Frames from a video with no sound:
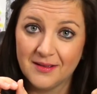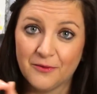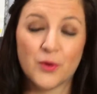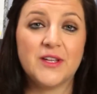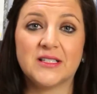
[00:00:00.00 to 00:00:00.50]

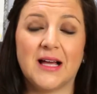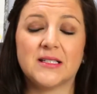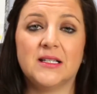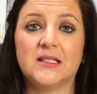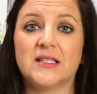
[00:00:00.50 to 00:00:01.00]
for these
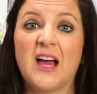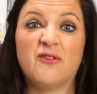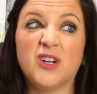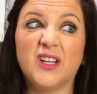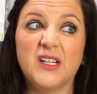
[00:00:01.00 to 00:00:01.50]
lessons
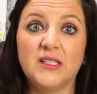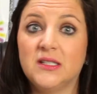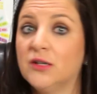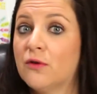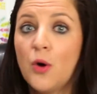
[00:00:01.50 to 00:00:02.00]
and really
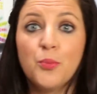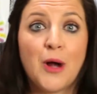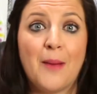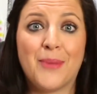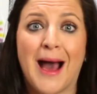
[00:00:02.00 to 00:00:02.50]
zero
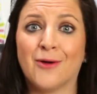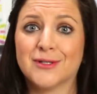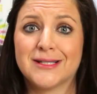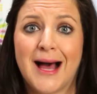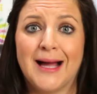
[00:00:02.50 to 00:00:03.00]
prep
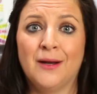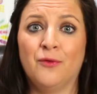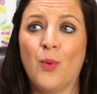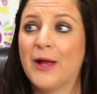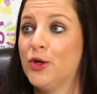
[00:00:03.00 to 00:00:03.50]
outside
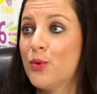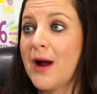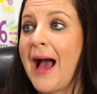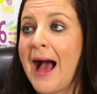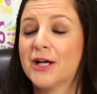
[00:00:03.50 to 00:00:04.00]
of when you
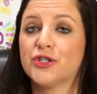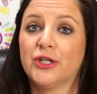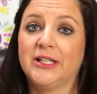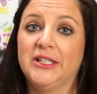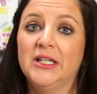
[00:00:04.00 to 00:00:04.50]
are
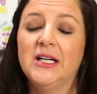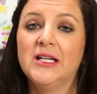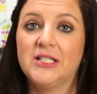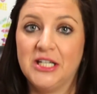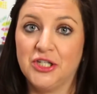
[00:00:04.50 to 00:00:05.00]
actually
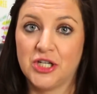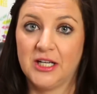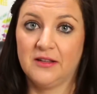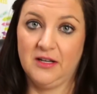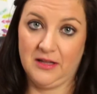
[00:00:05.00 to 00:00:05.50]
teaching the